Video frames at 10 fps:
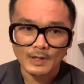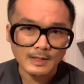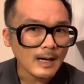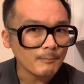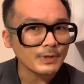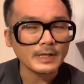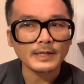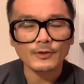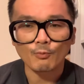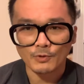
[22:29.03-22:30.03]
Company
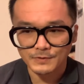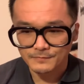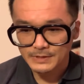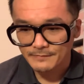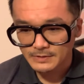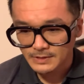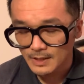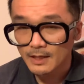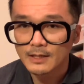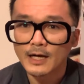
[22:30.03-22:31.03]
and the works of Stephen
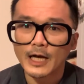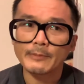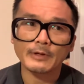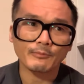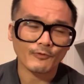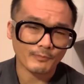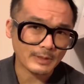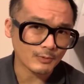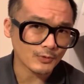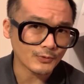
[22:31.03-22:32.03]
Sondheim, and
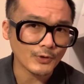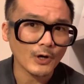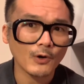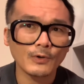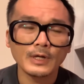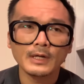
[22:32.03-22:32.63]
people who know